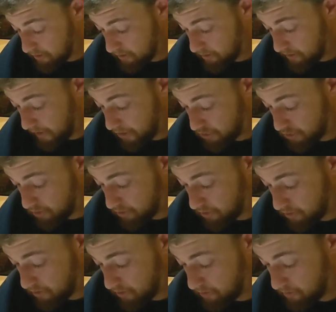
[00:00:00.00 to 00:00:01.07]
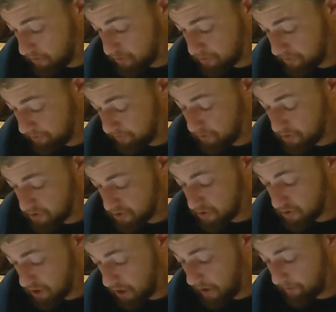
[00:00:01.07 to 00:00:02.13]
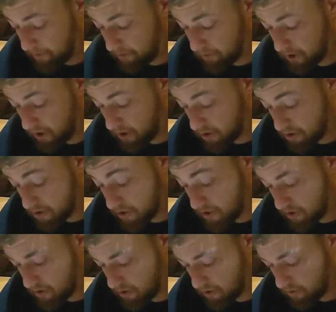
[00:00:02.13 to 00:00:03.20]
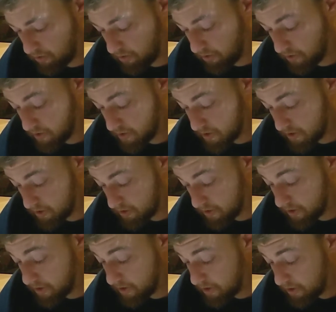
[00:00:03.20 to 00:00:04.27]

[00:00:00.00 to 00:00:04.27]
Nitro car. That was my first hobby grade RC car, realistically.